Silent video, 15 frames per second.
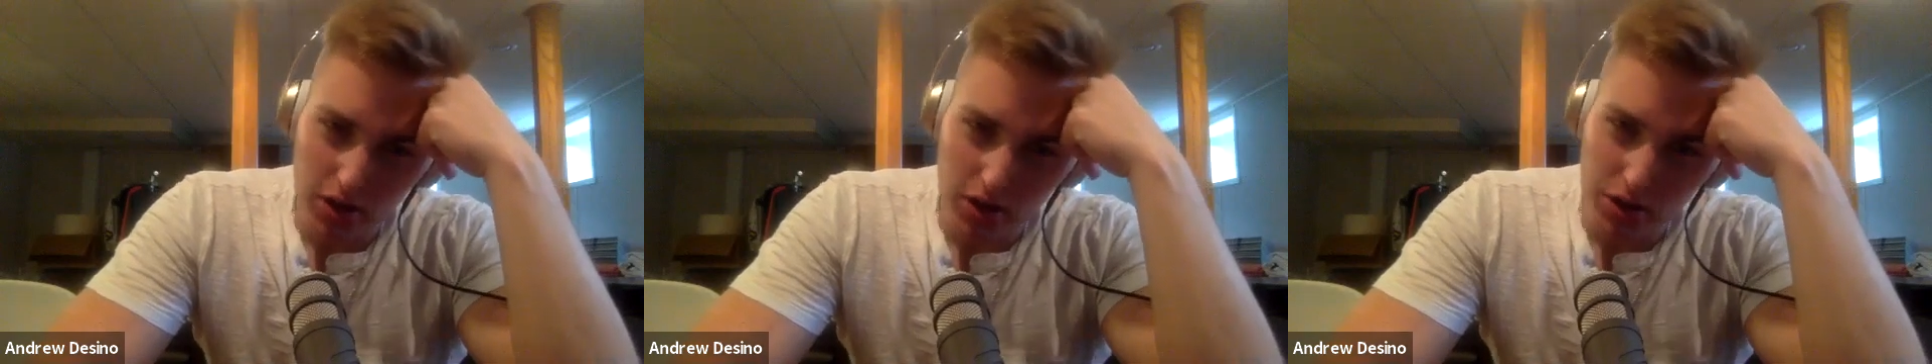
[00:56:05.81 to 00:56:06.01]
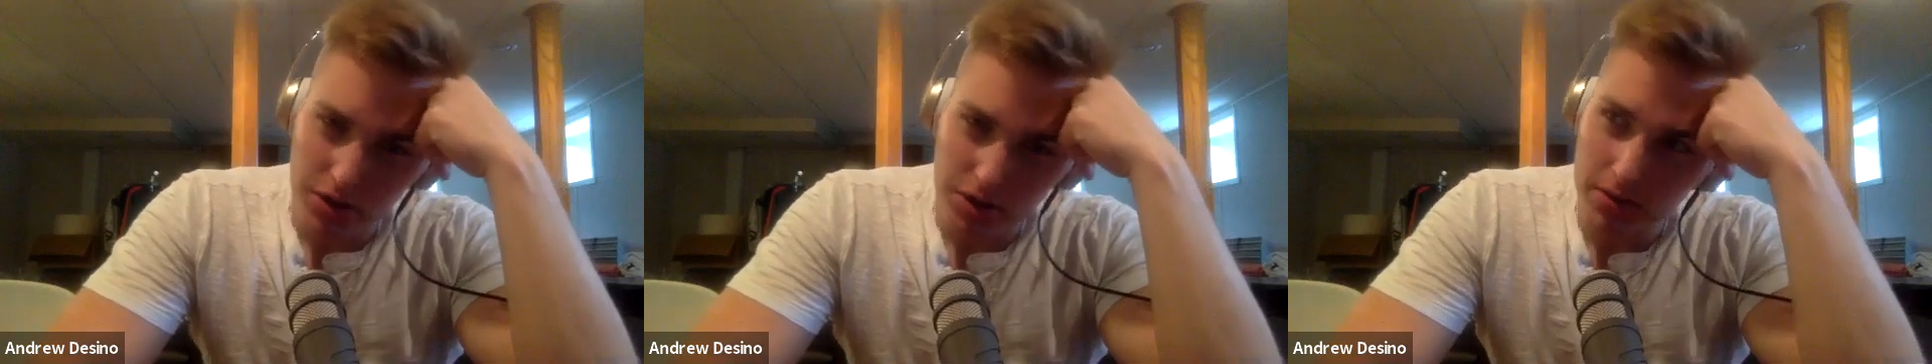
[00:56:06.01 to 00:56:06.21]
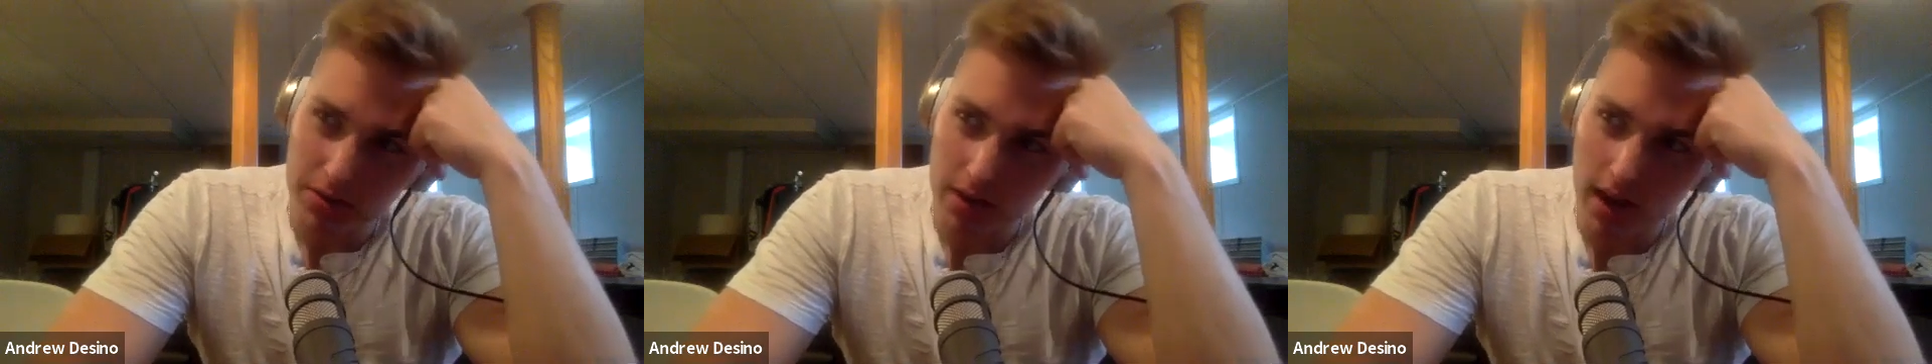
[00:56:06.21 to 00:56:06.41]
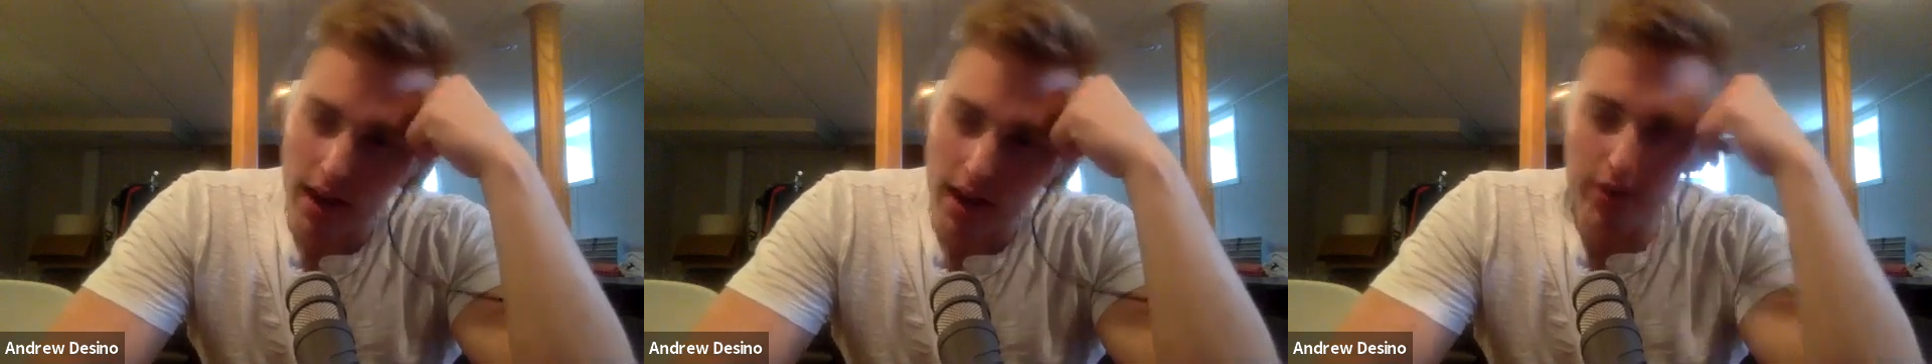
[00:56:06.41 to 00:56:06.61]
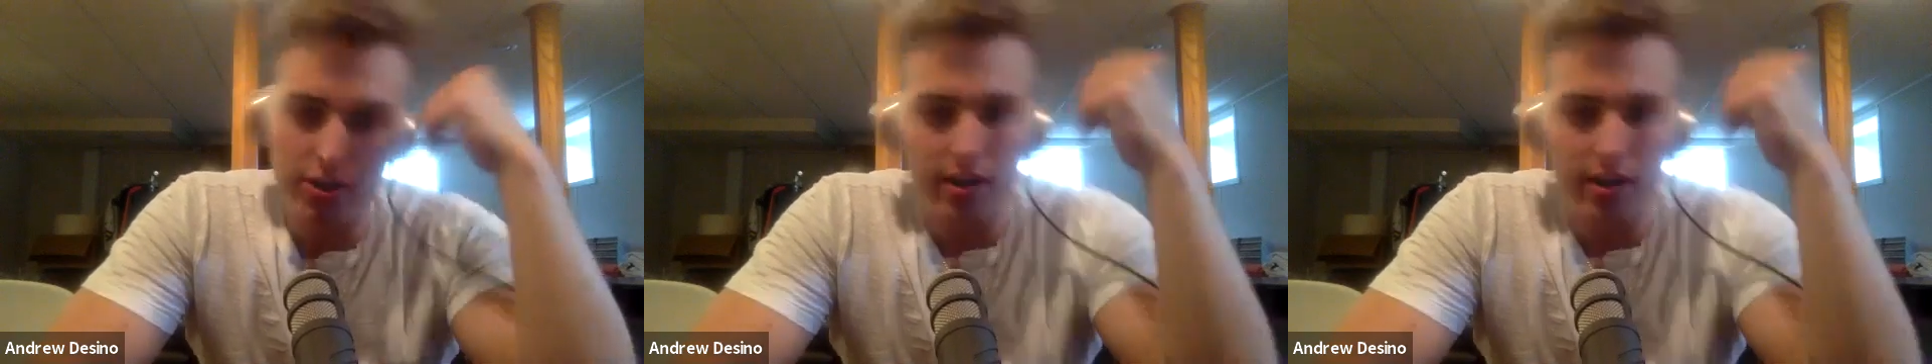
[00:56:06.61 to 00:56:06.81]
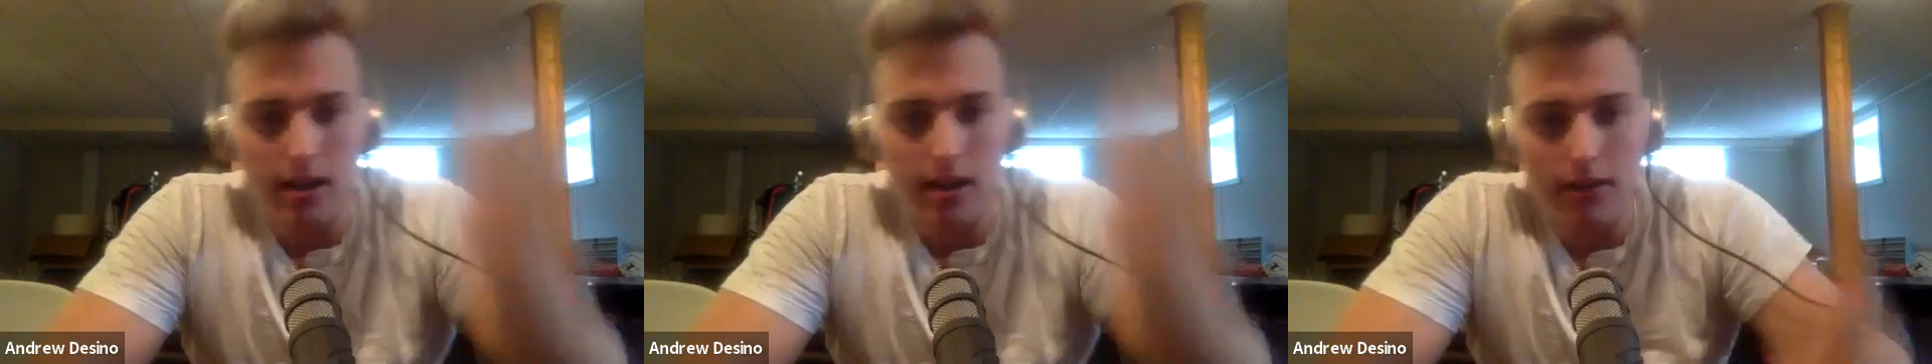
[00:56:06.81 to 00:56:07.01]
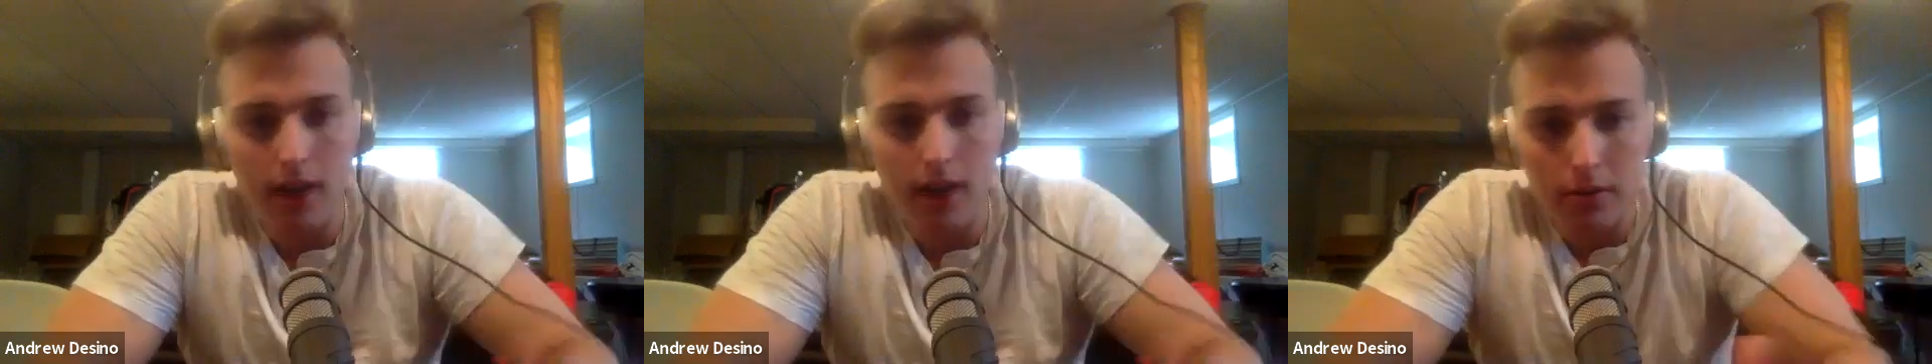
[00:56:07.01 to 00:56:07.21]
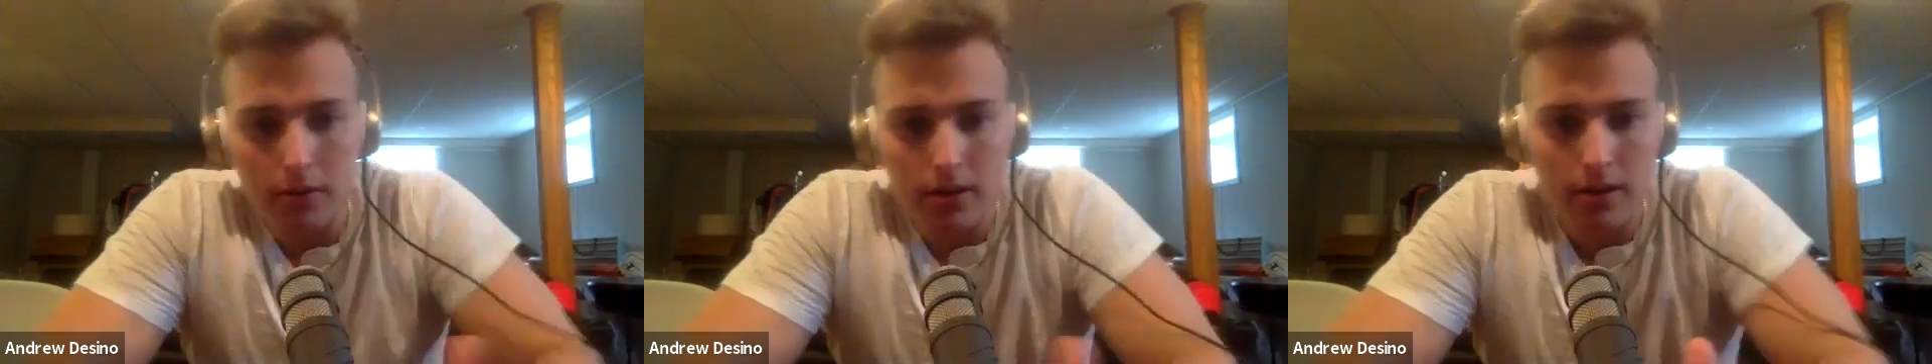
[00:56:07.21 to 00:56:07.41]
she didn't even.
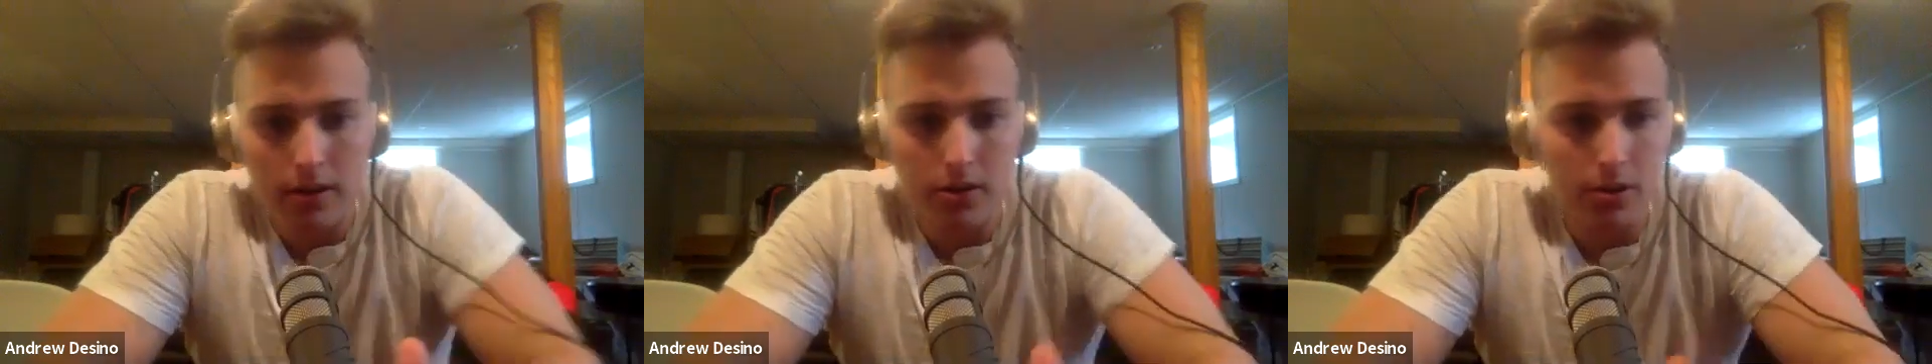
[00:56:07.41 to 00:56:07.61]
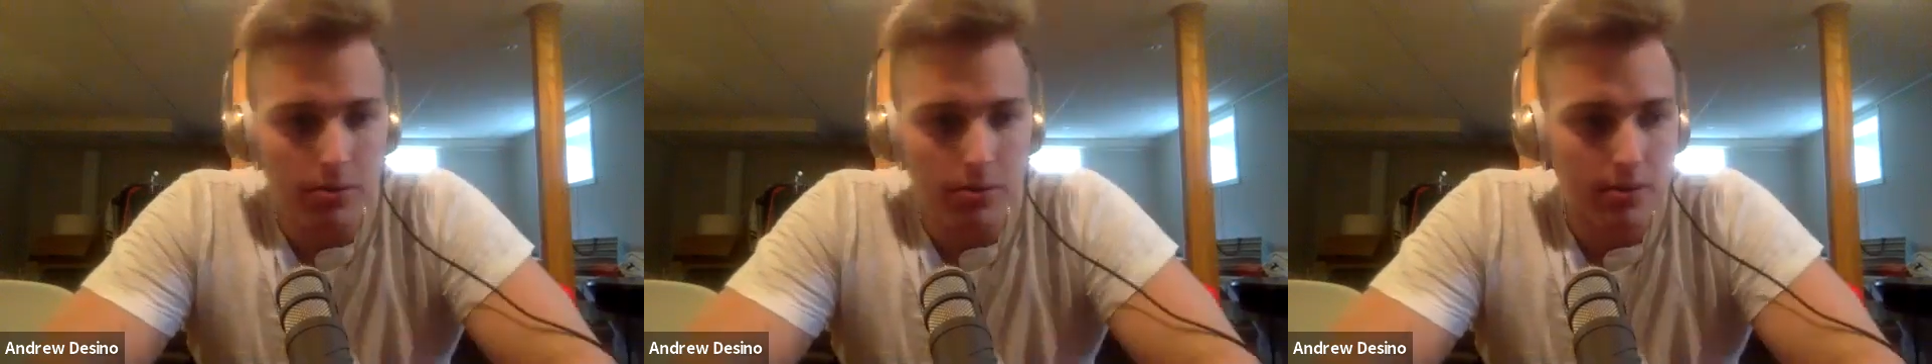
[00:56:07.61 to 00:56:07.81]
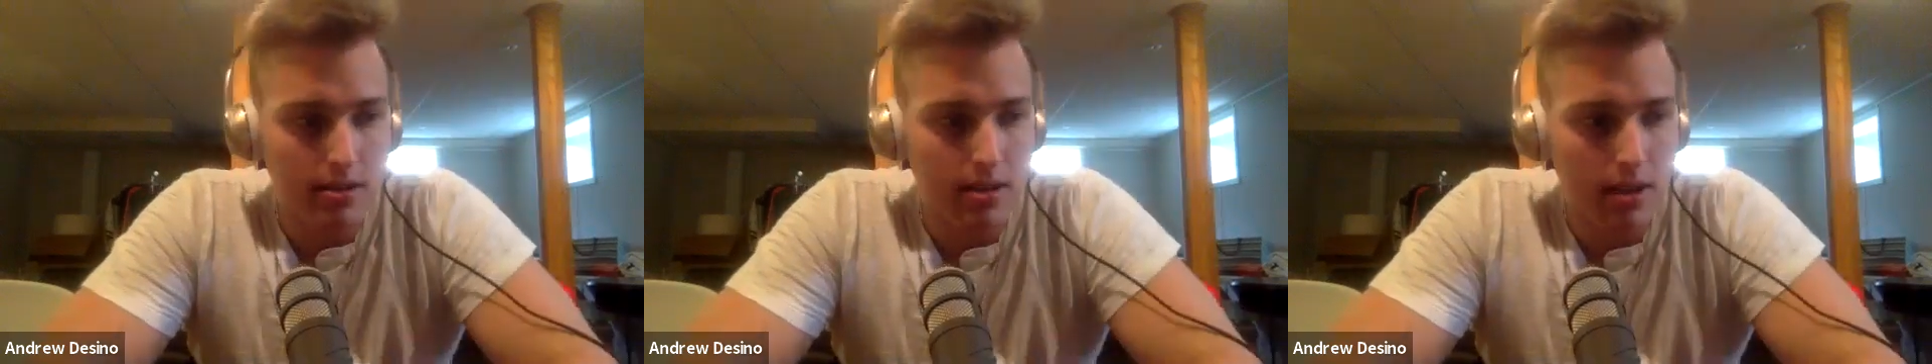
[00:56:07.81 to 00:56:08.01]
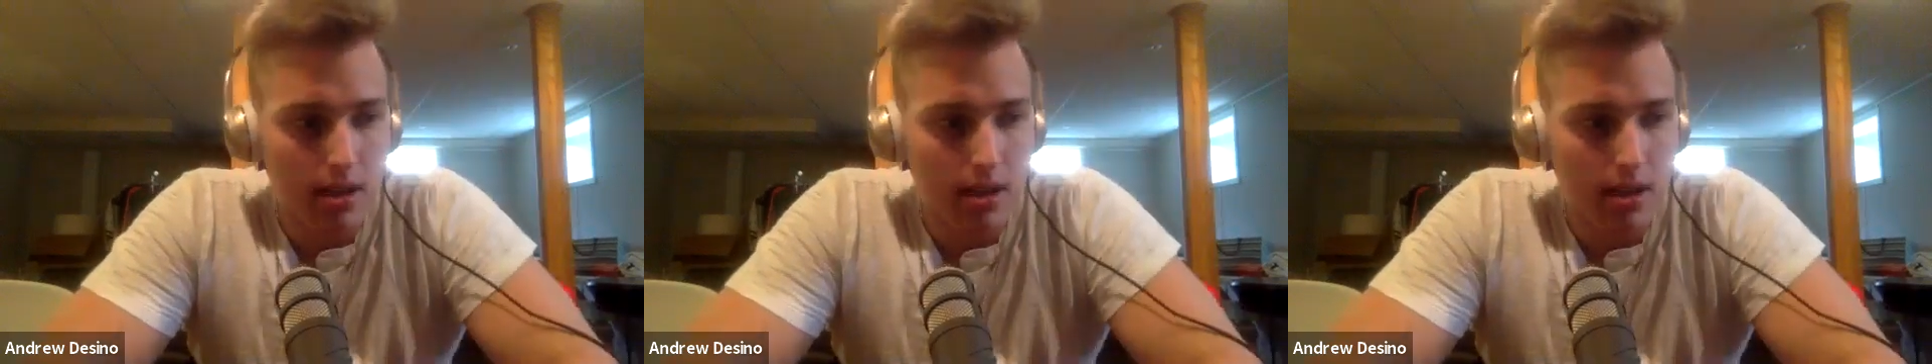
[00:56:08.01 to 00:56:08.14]
I don't think she was.